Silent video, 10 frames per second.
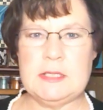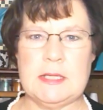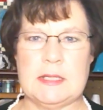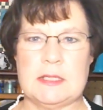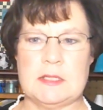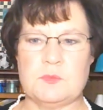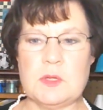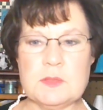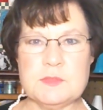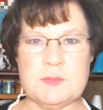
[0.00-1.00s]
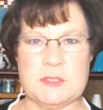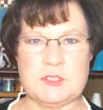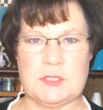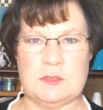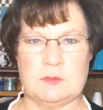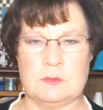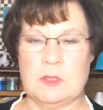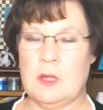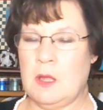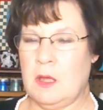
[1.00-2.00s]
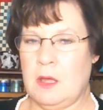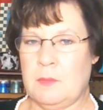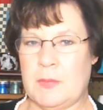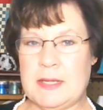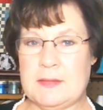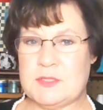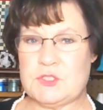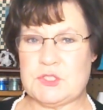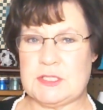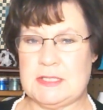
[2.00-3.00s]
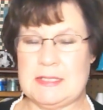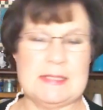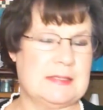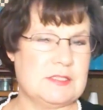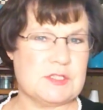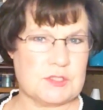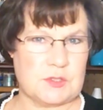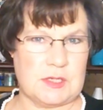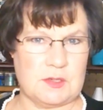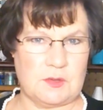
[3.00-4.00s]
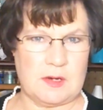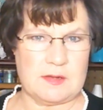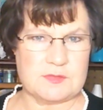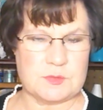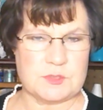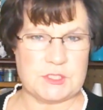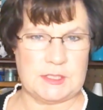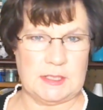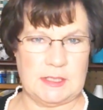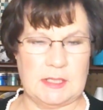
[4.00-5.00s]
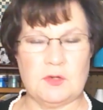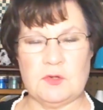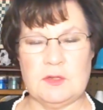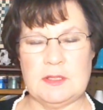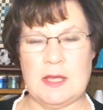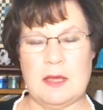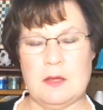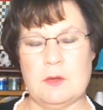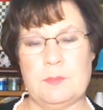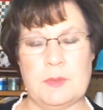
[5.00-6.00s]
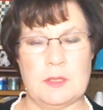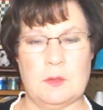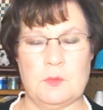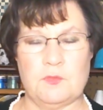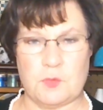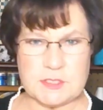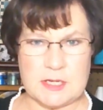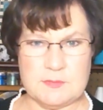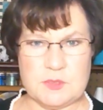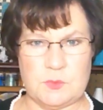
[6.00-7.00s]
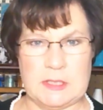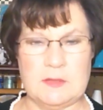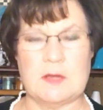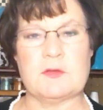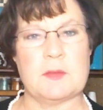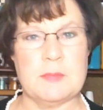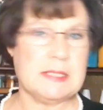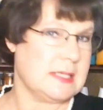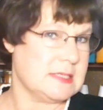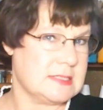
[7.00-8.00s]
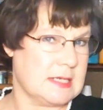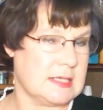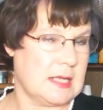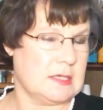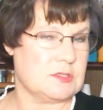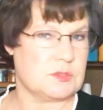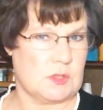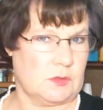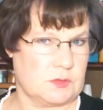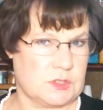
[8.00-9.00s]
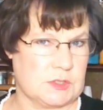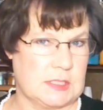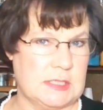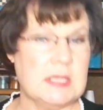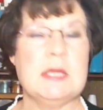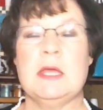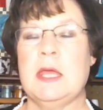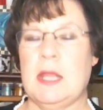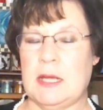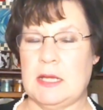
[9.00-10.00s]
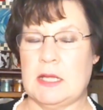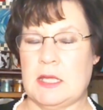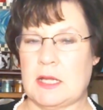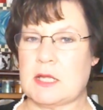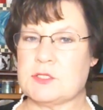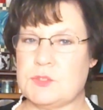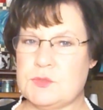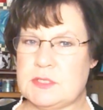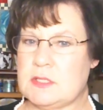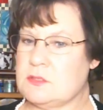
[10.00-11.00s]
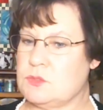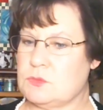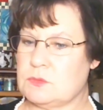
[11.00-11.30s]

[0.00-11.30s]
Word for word: and welcome to my channel. My name is Ginny and this is Creative Crafts with Ginny and currently I upload four times a week. I've got Mondays dedicated to Dollar Tree and I got Tuesdays